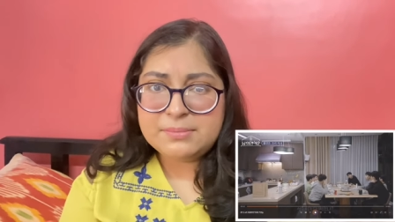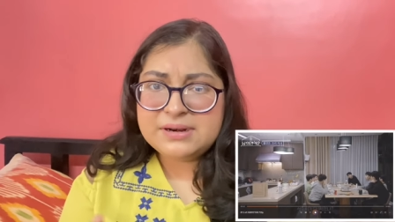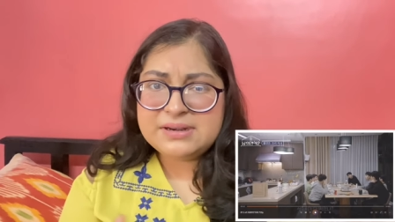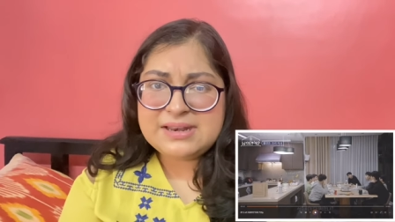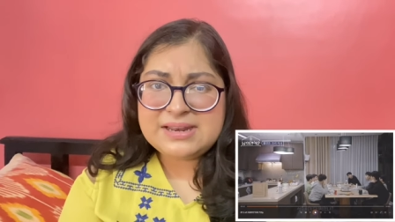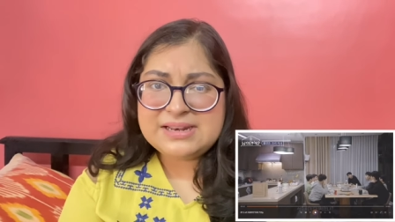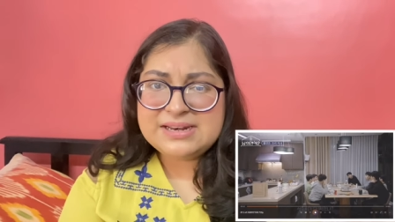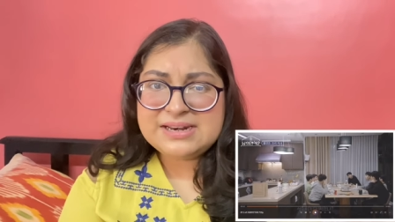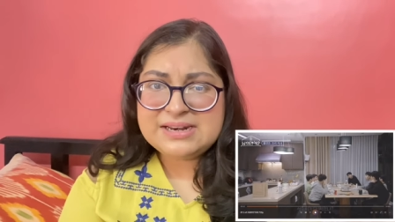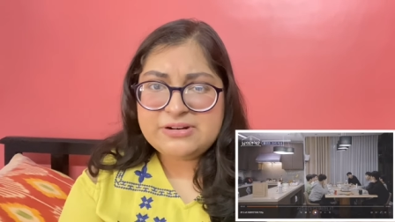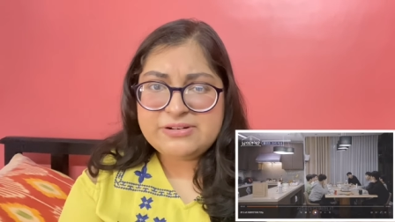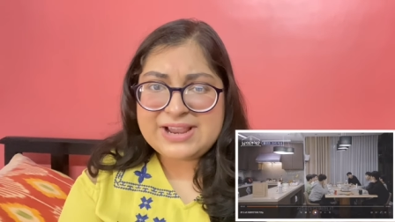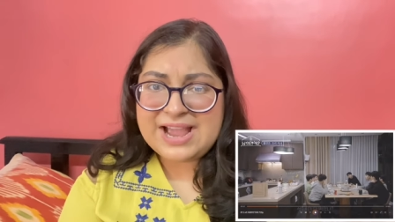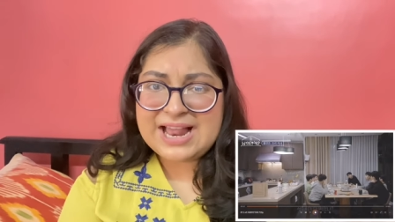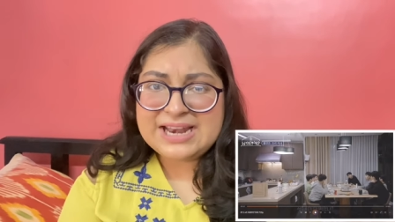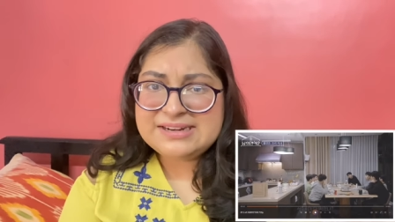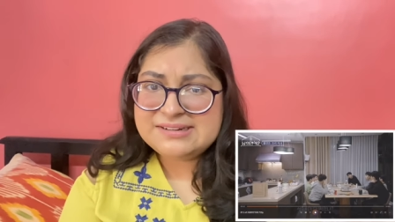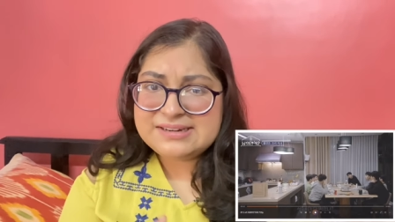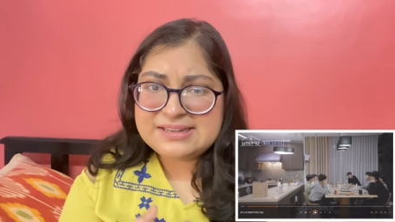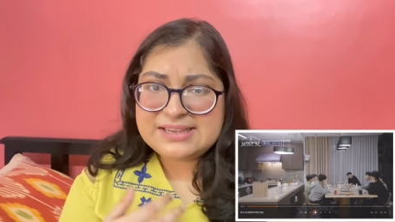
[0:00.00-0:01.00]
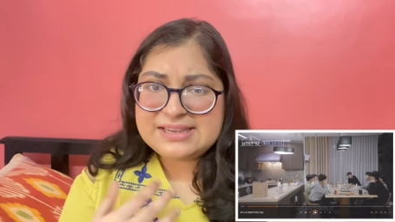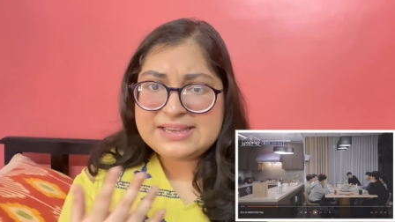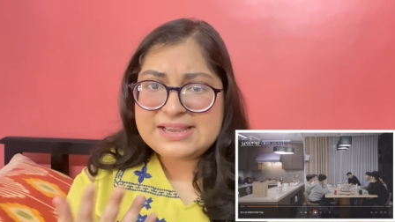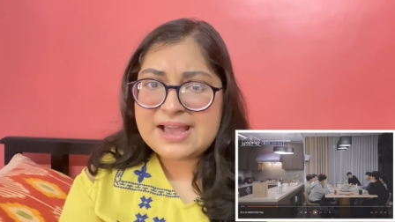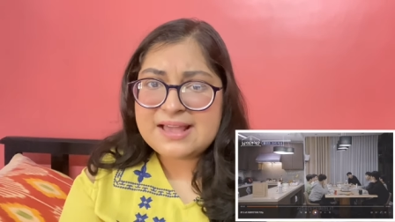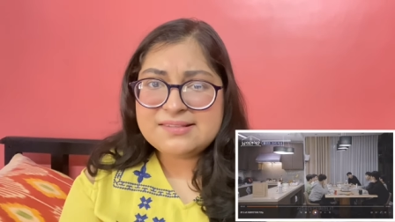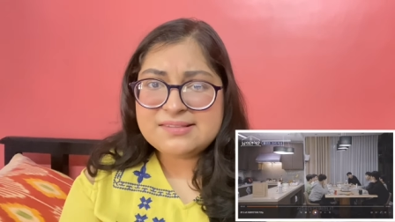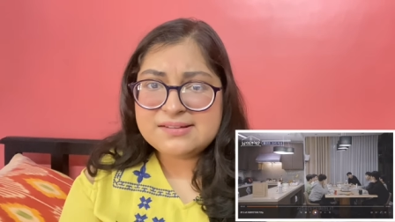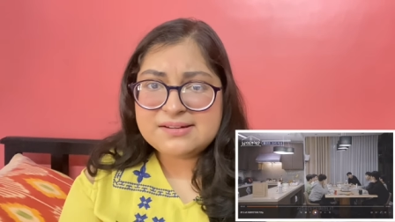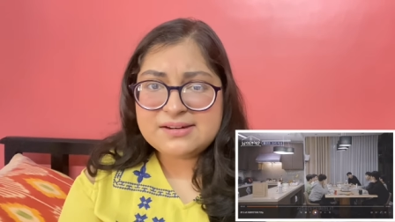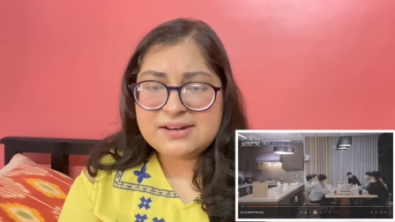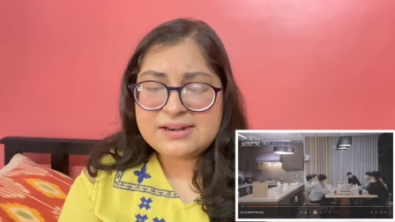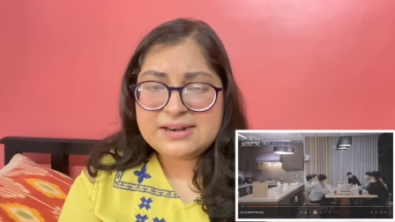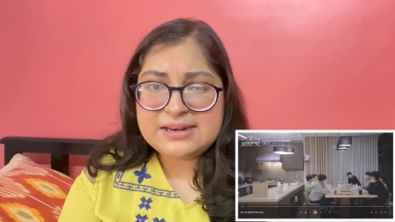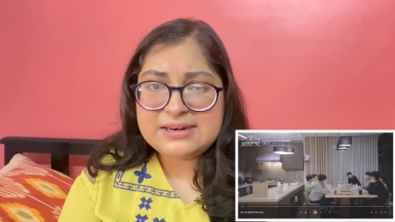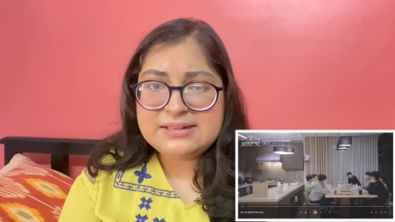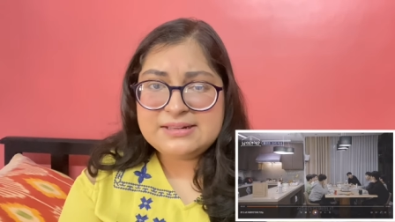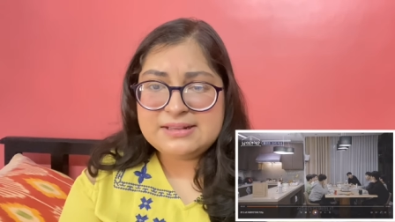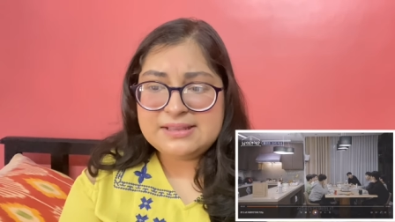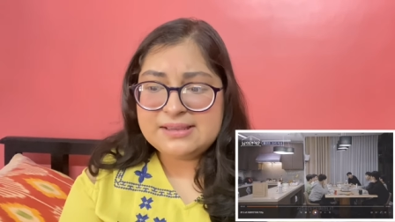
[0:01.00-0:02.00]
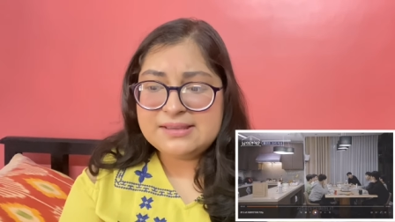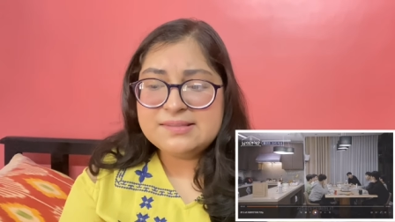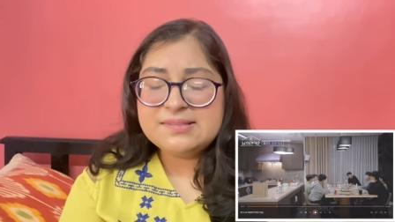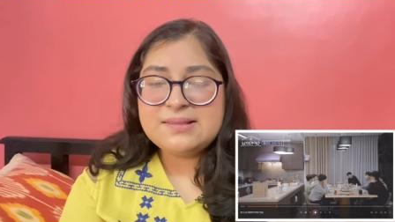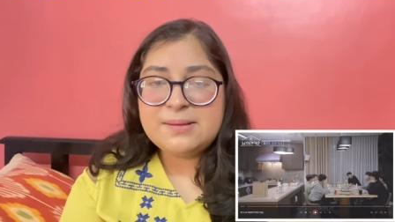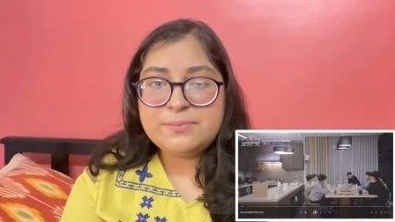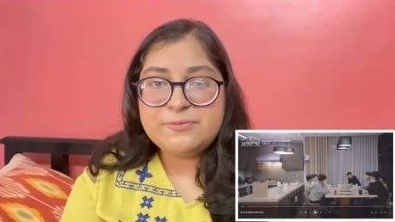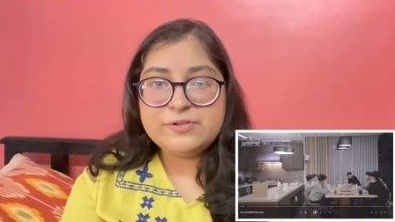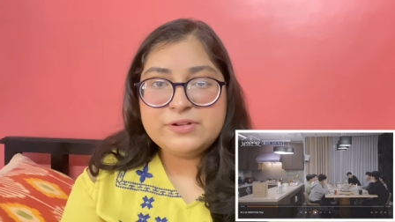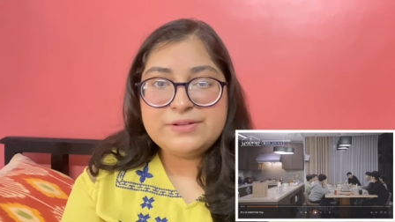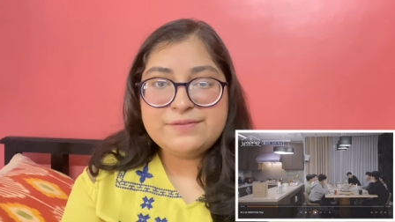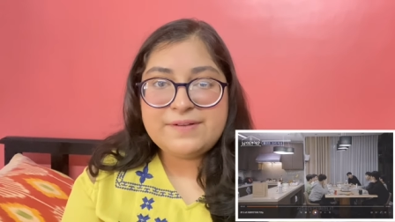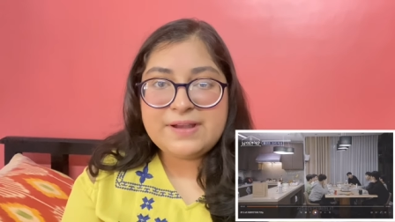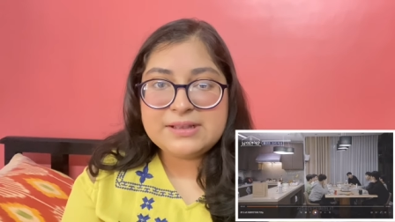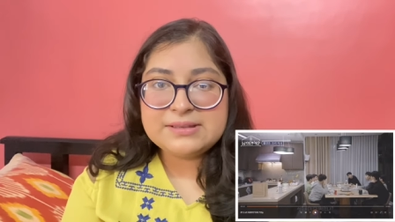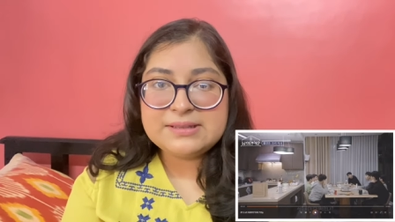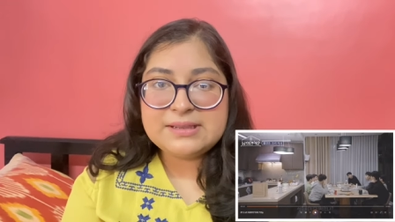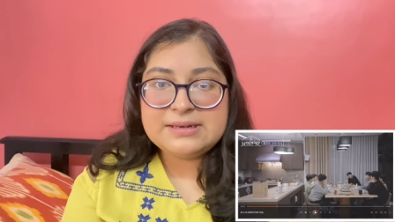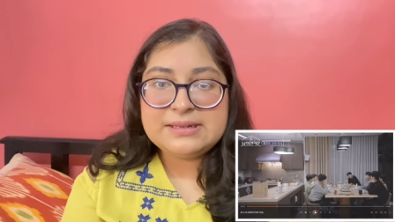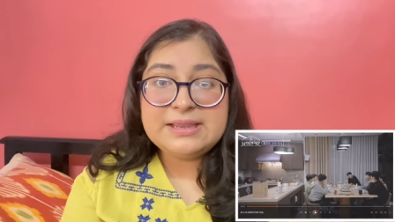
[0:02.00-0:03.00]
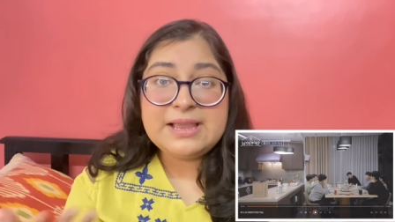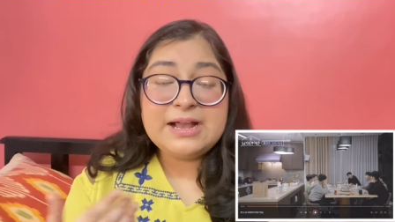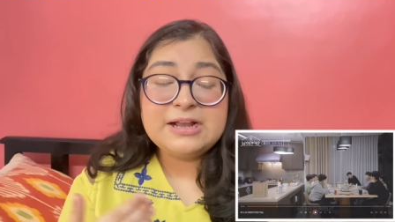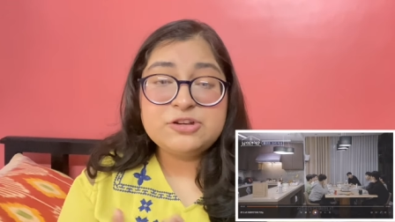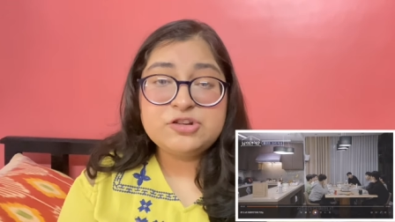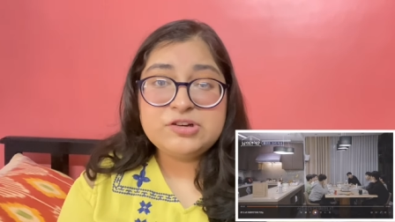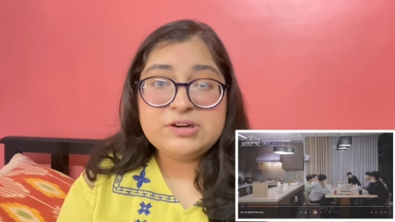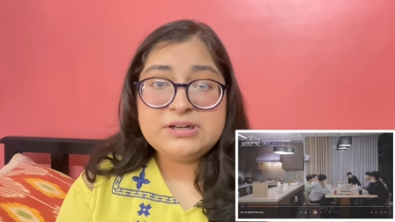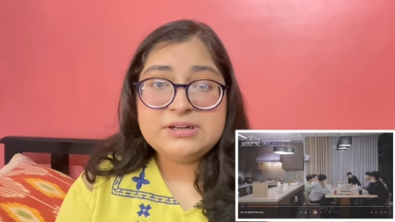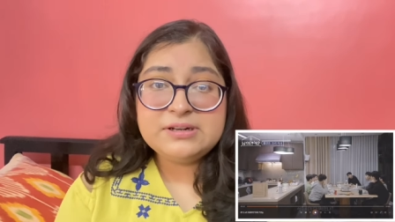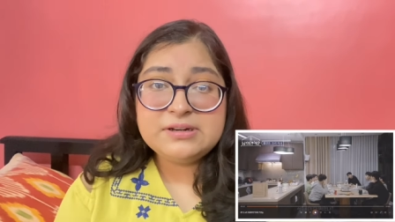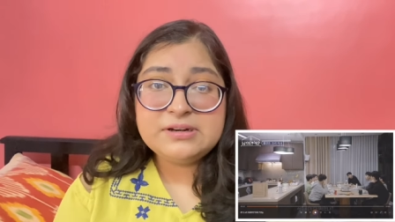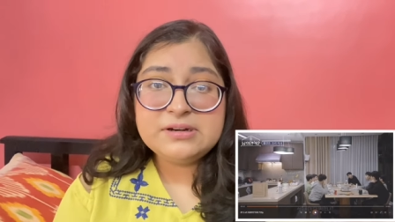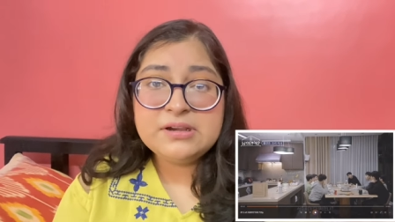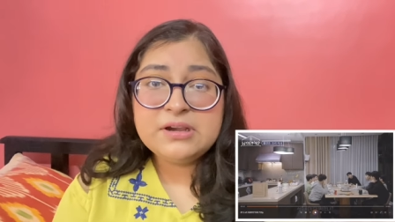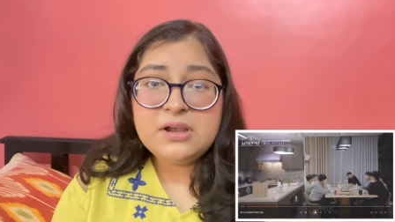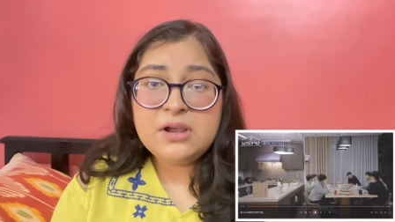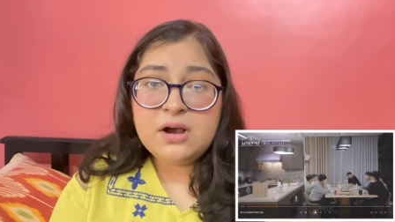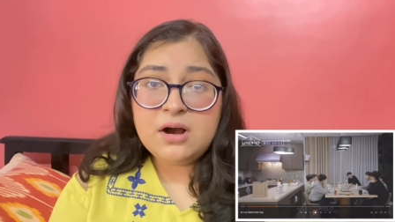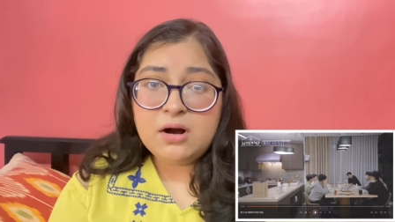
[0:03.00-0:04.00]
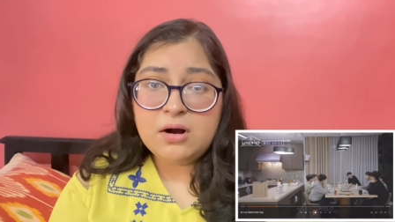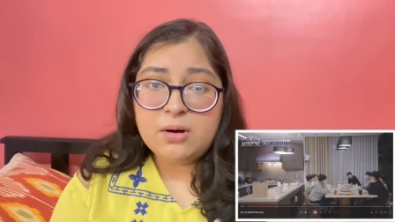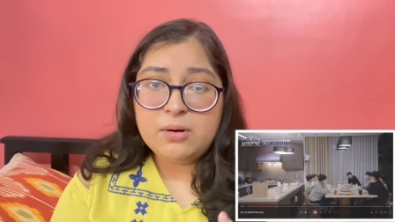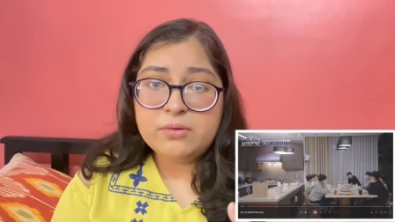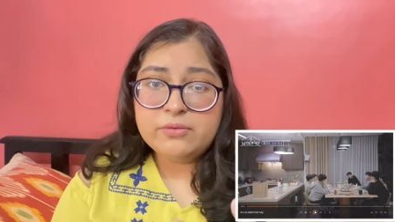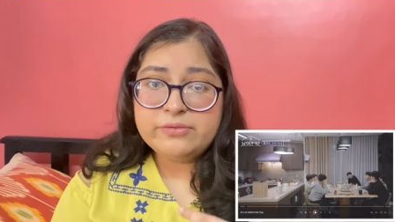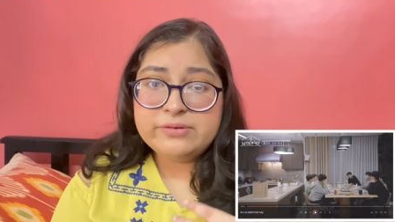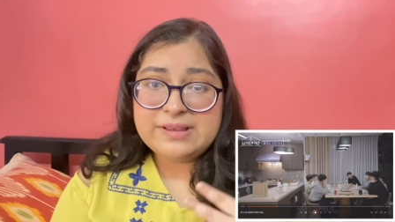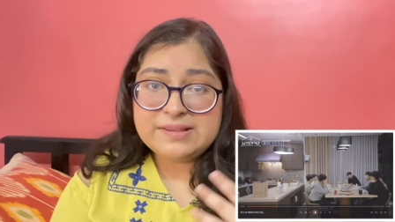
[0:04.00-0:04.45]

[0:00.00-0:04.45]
But in reality, he hasn't done anything except for the fact that he actually didn't uh,